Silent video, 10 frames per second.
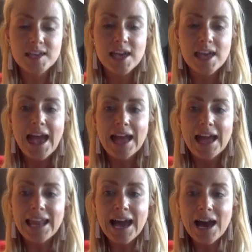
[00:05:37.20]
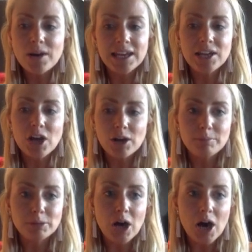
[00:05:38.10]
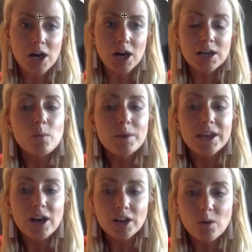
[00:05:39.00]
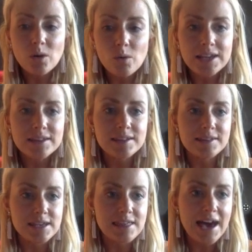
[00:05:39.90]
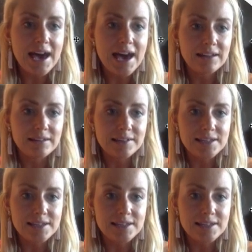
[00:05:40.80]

And now in our blog, we are going to see that listed.